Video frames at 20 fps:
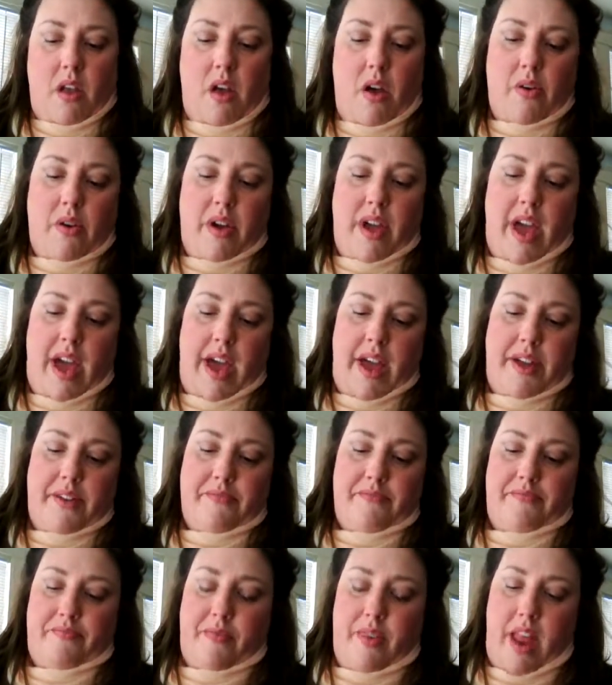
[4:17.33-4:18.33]
Okay,
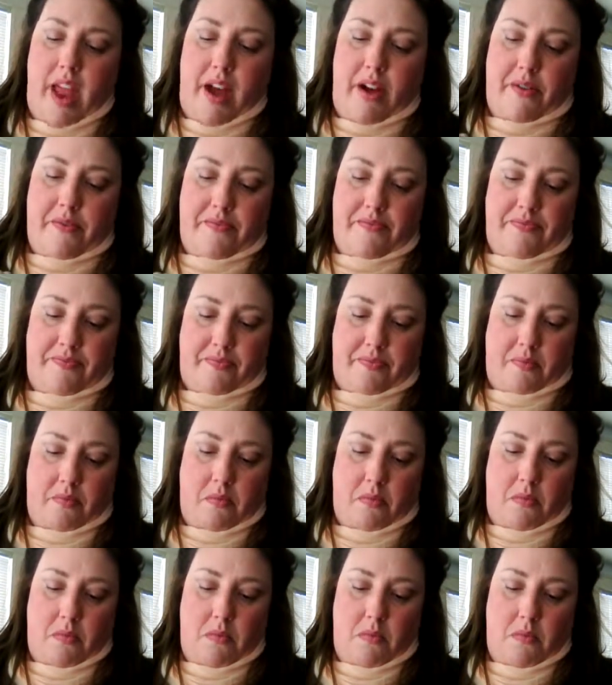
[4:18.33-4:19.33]
now
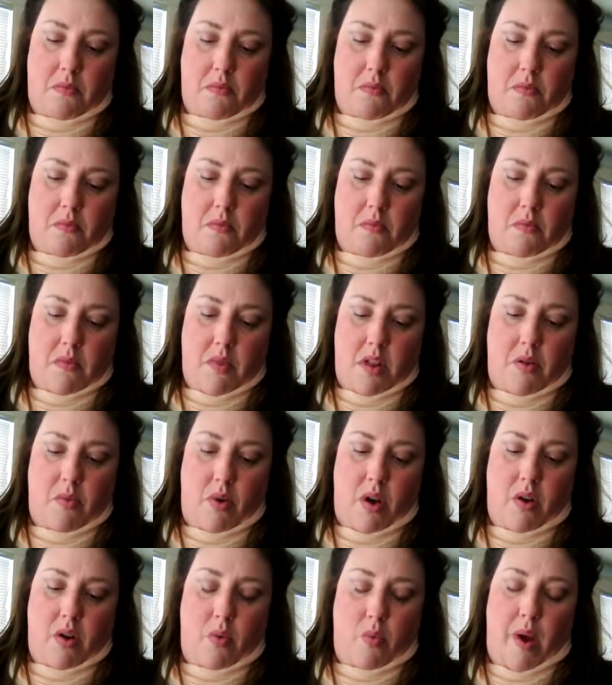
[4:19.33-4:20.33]
you
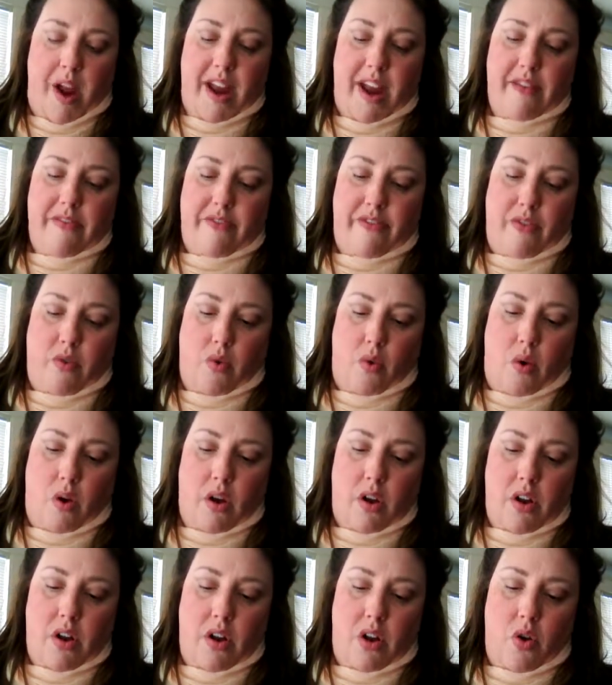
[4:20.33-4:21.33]
want to wait
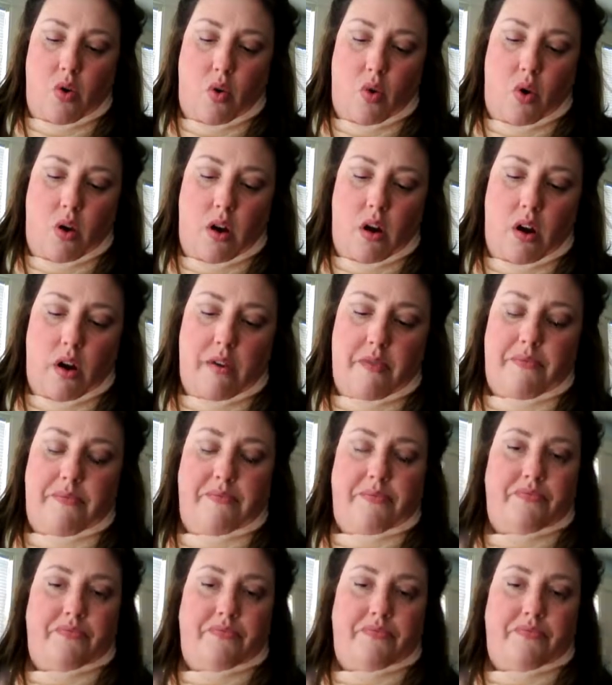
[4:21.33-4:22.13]
for your